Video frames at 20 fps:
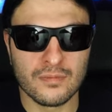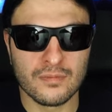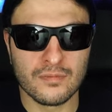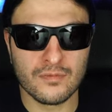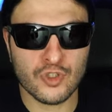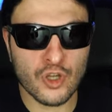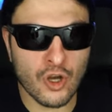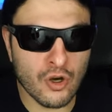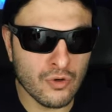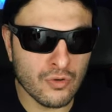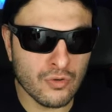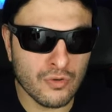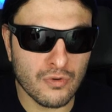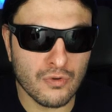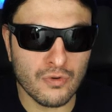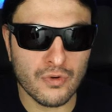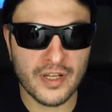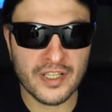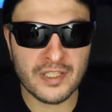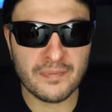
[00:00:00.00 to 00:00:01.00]
So
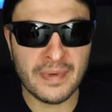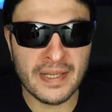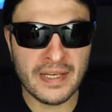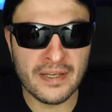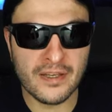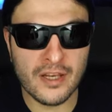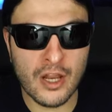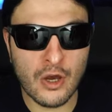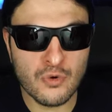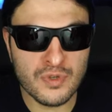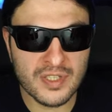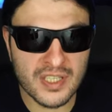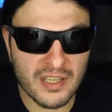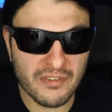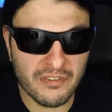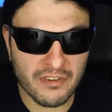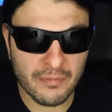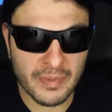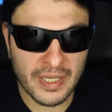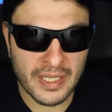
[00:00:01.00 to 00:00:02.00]
it's been low Z
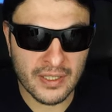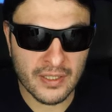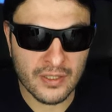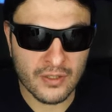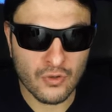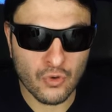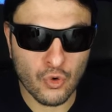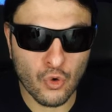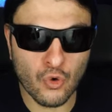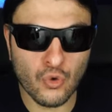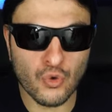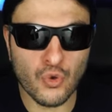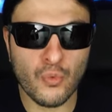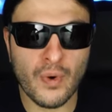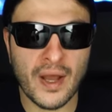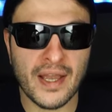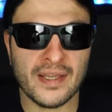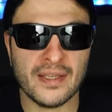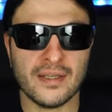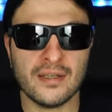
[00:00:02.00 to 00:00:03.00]
for me all the
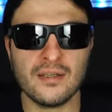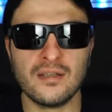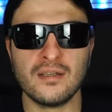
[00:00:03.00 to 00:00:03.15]
way.